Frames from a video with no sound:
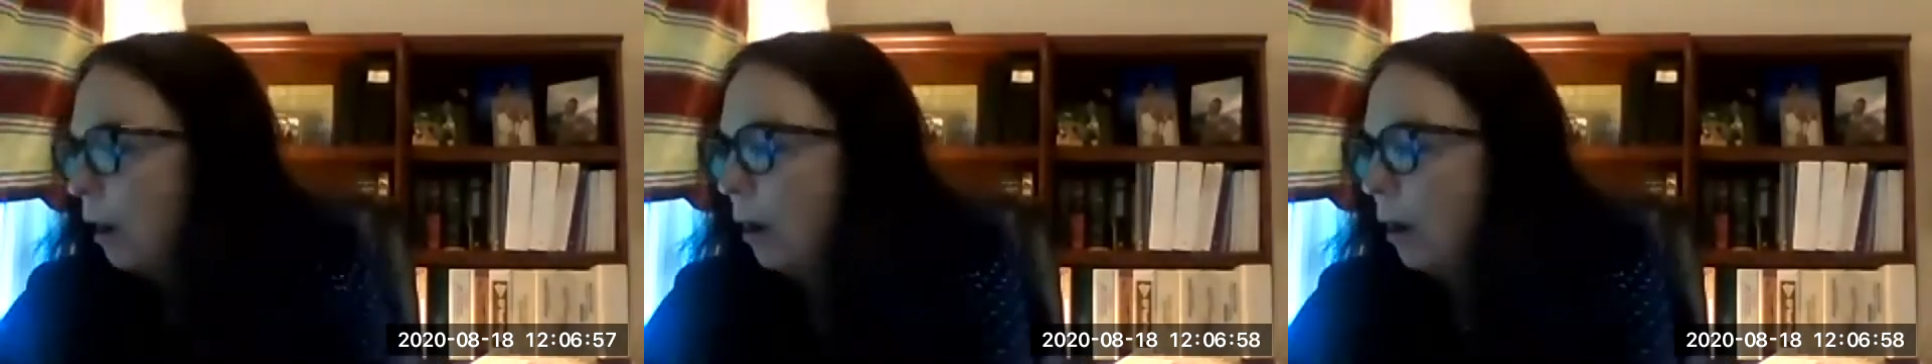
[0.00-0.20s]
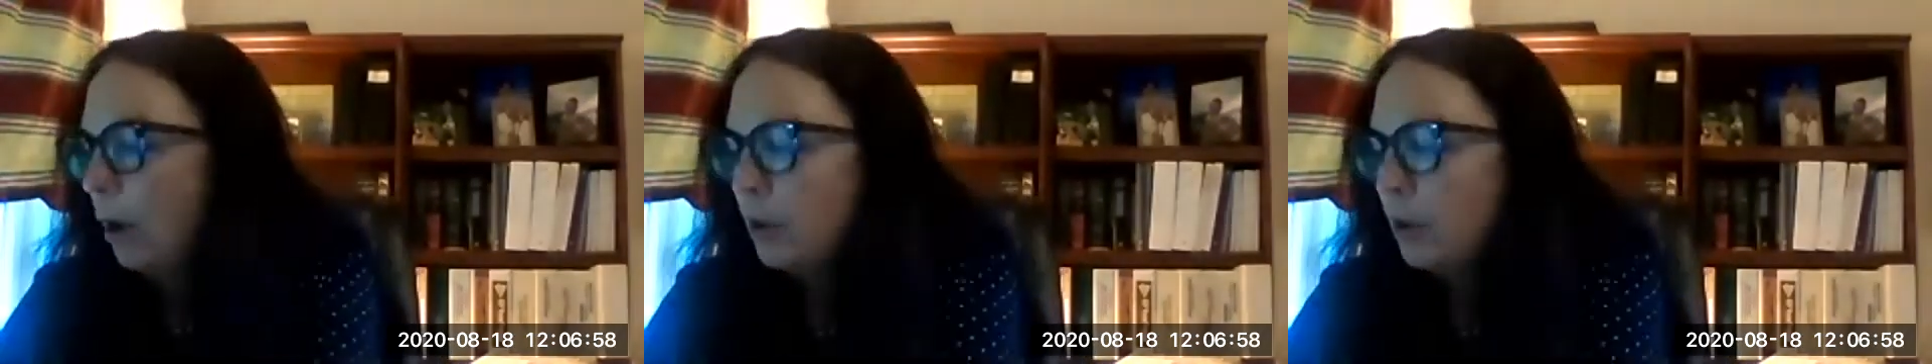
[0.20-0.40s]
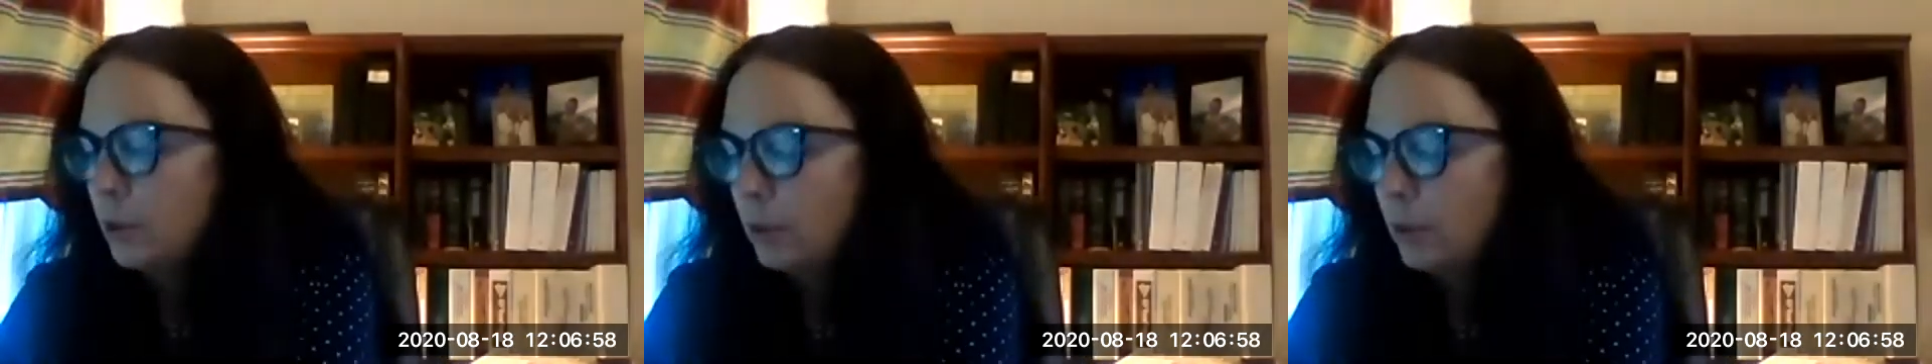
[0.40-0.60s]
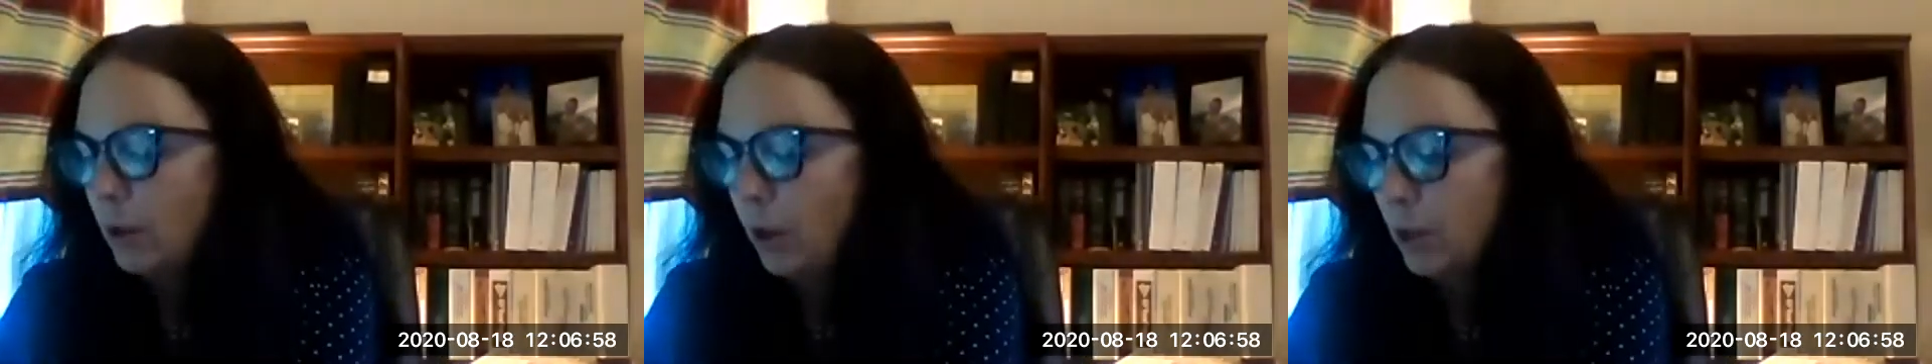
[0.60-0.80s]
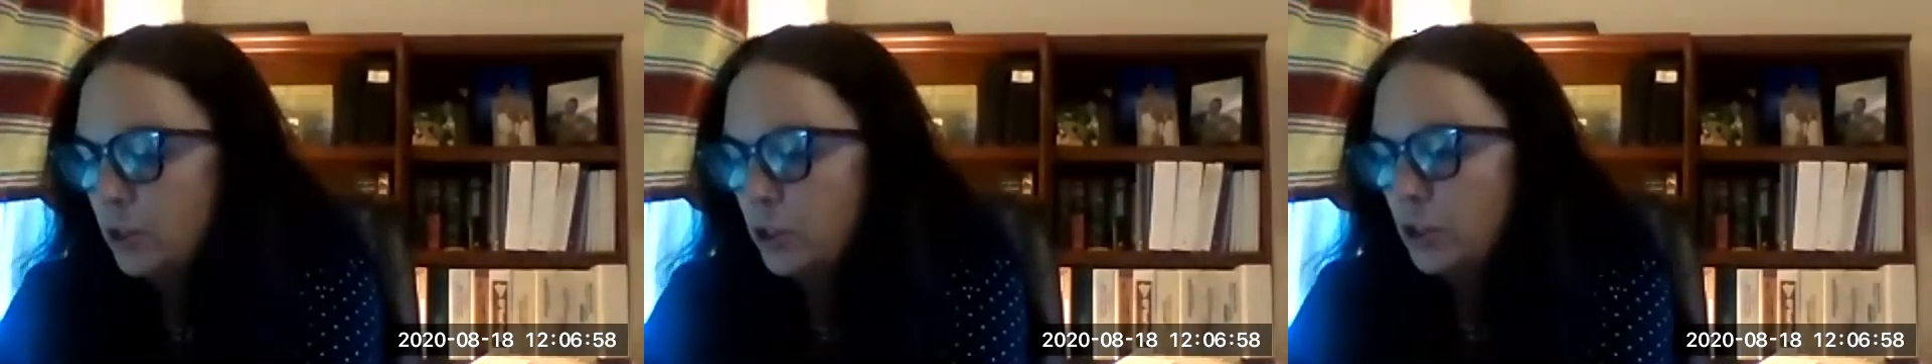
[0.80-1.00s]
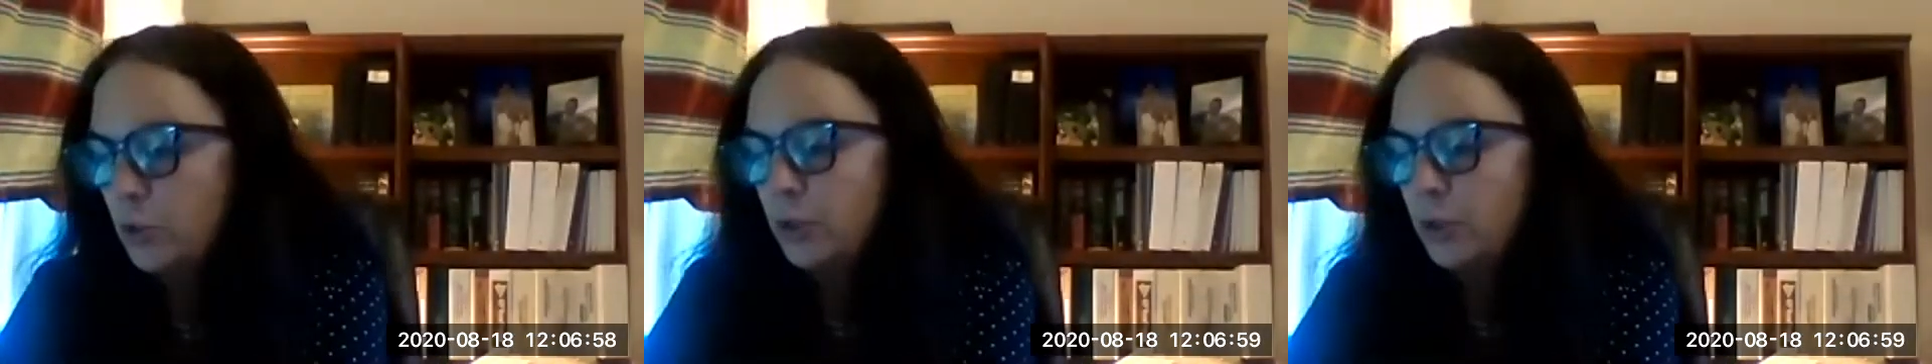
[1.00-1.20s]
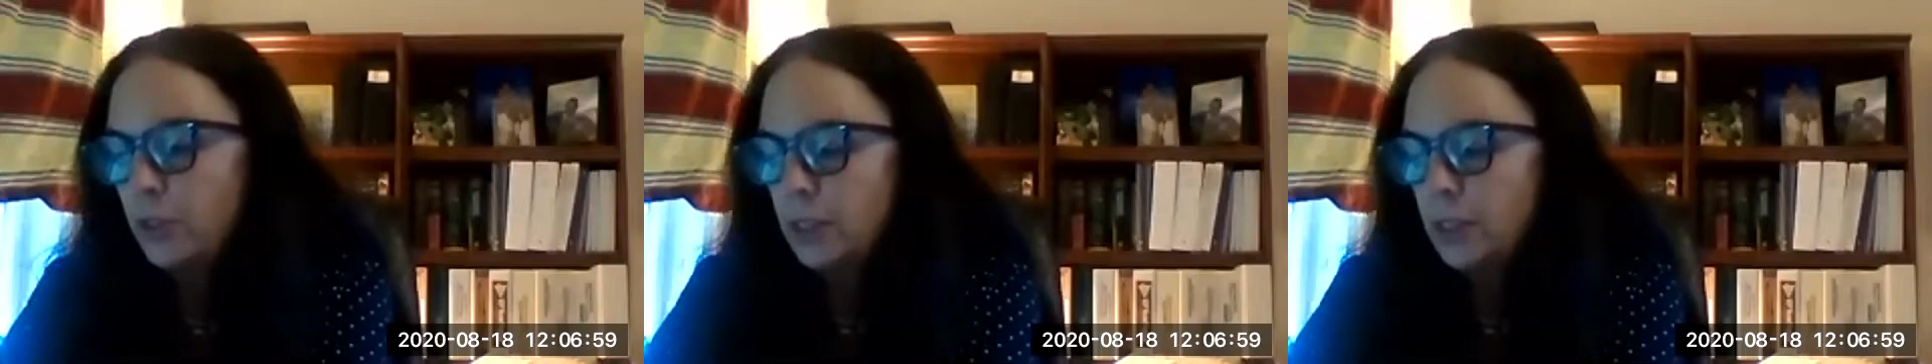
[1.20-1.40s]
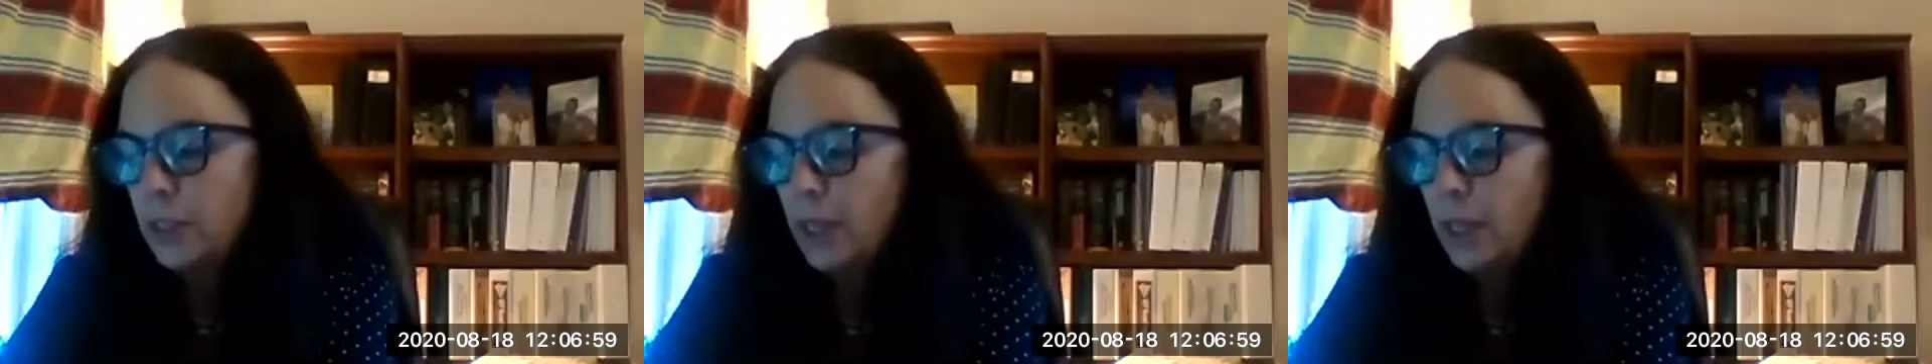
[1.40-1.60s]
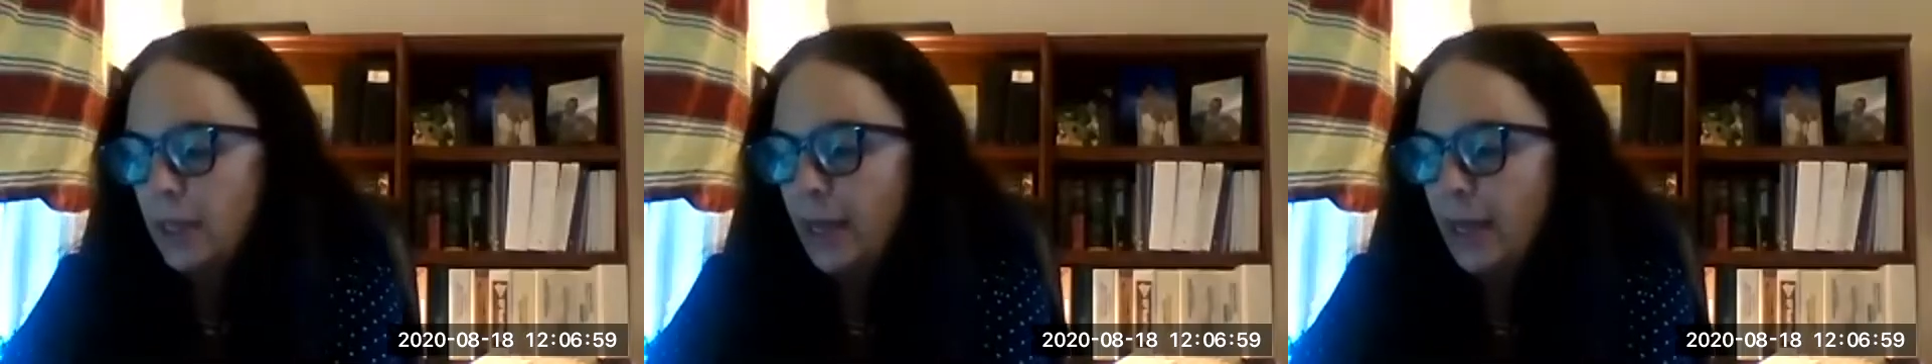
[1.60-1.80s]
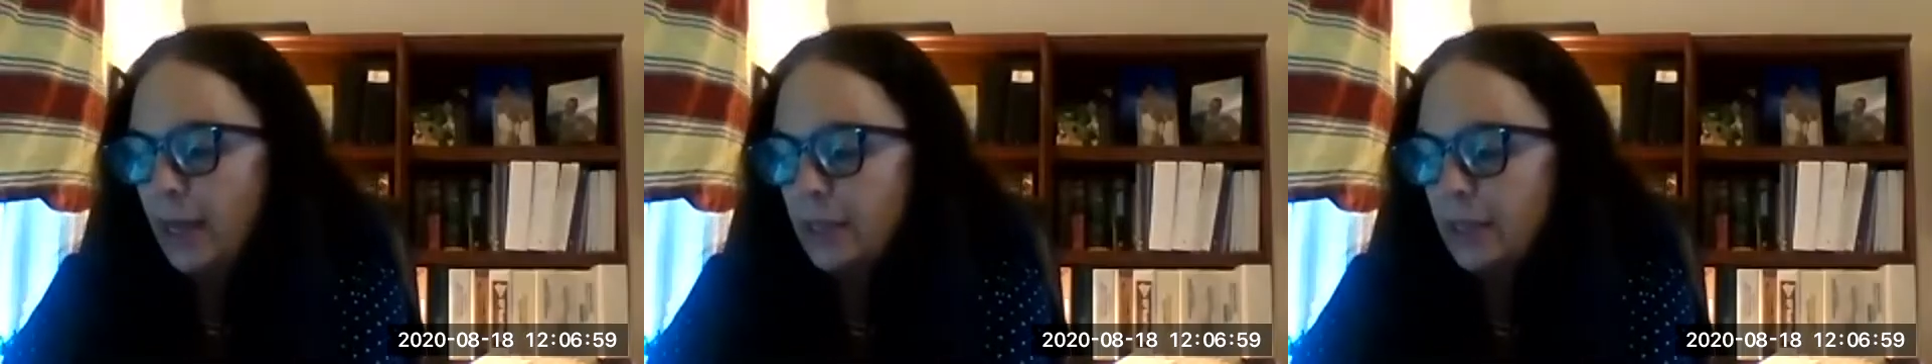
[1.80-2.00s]
All students
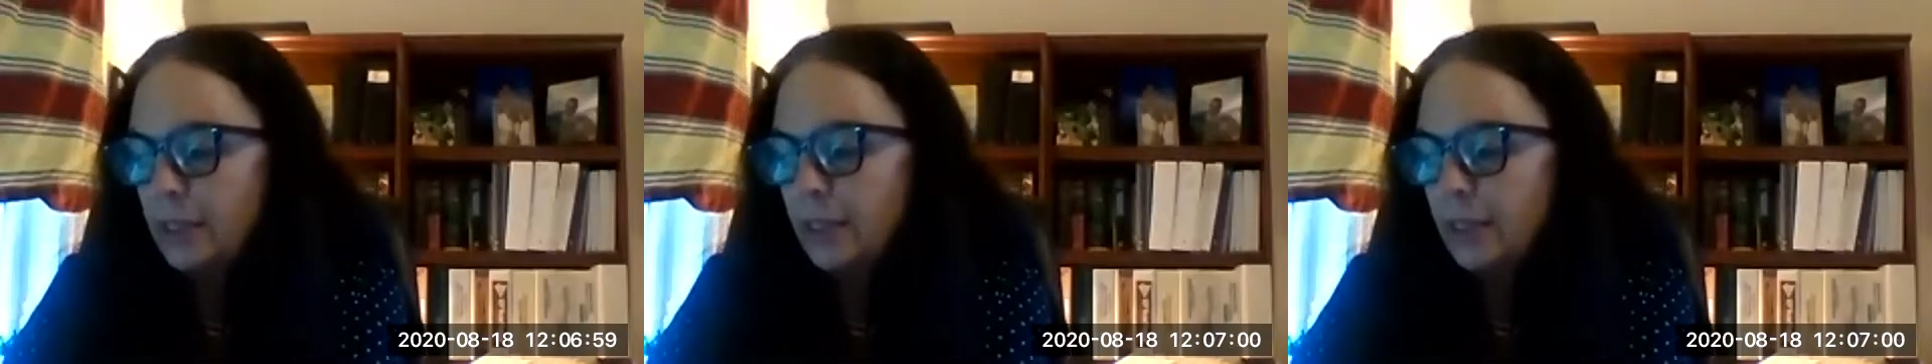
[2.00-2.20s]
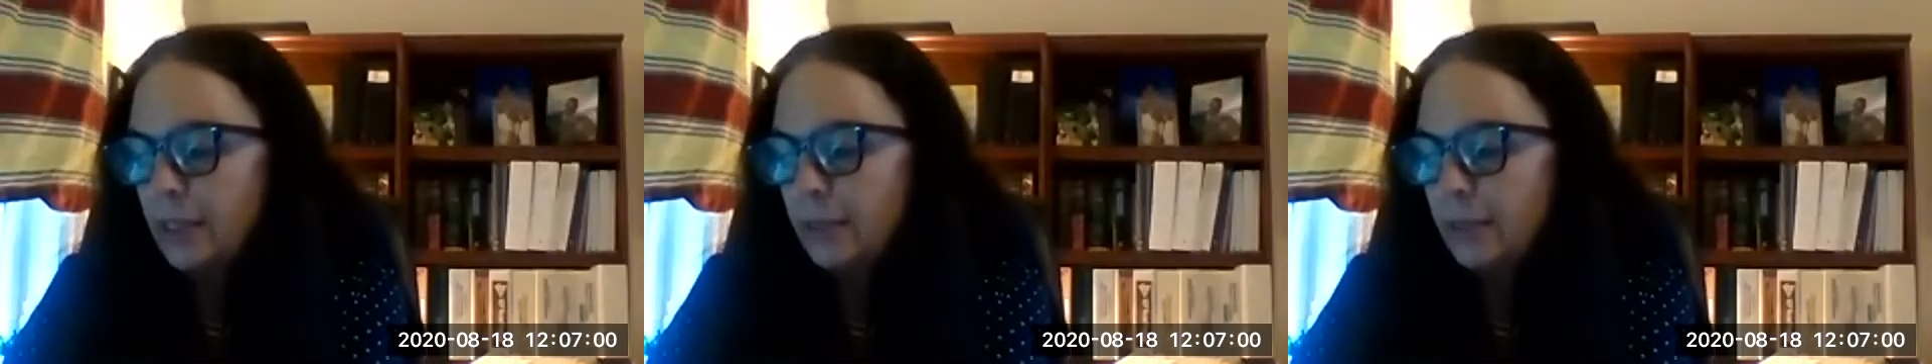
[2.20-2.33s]
that,